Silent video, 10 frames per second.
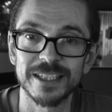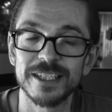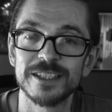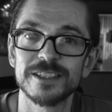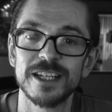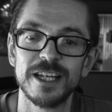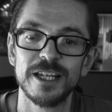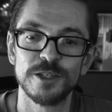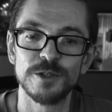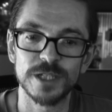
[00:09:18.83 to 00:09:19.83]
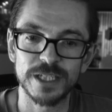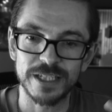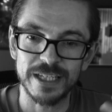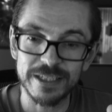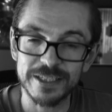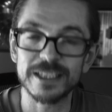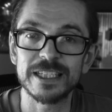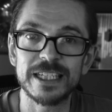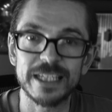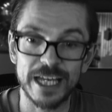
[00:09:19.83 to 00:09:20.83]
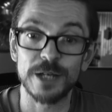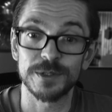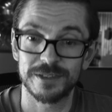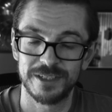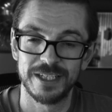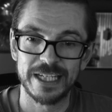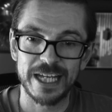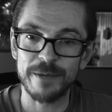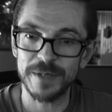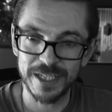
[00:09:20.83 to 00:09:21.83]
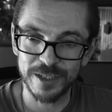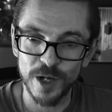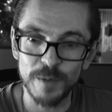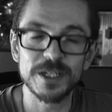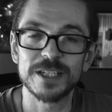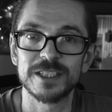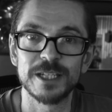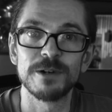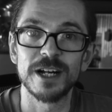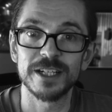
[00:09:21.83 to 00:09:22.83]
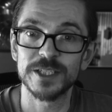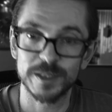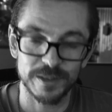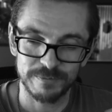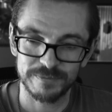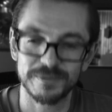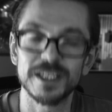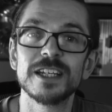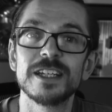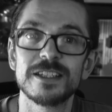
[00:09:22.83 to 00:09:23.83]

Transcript: That is, you can instantly count how many objects there are just in an